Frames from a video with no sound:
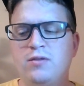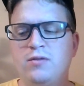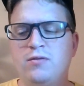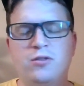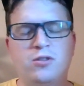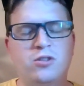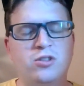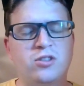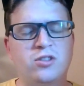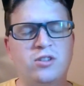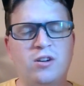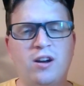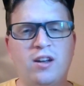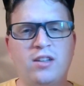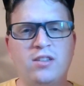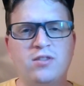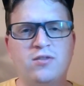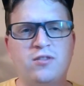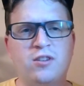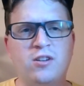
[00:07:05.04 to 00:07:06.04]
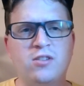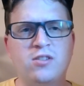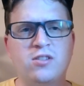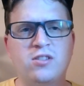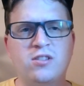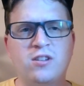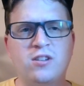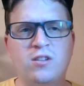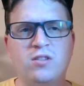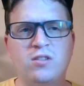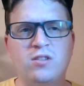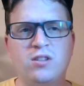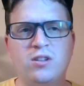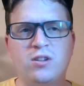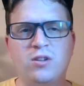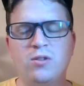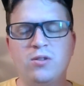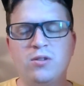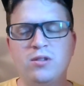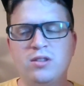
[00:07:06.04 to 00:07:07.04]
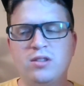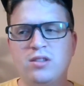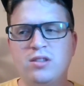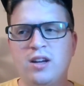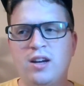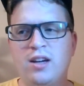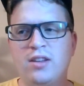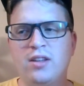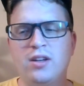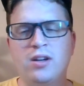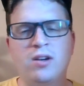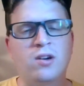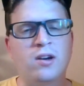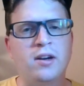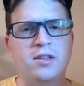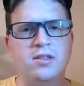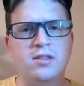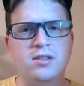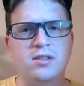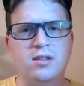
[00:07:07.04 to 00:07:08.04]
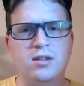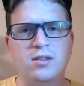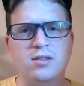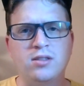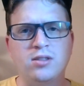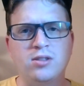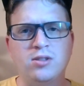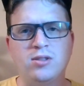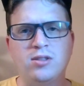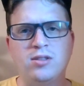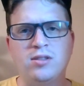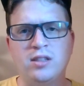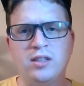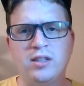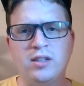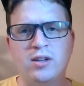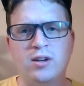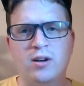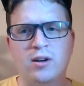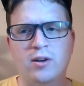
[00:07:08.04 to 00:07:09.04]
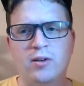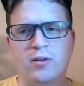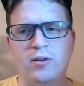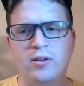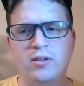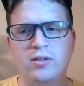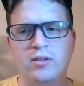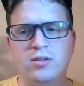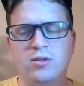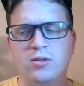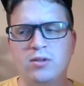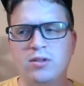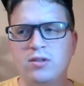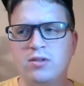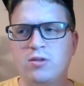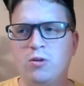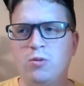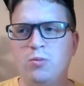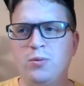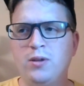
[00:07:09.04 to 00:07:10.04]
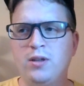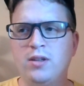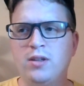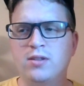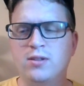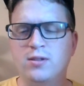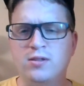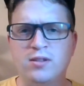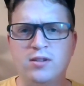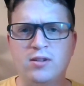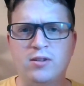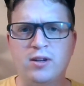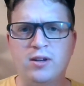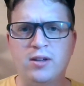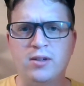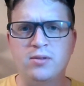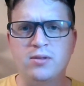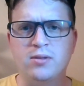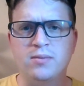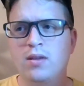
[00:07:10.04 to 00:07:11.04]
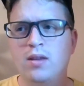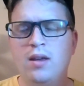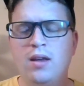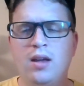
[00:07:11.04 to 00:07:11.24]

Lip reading: as far as starts go, it's not the greatest start to his IndyCar career, so let's hope he can turn it around.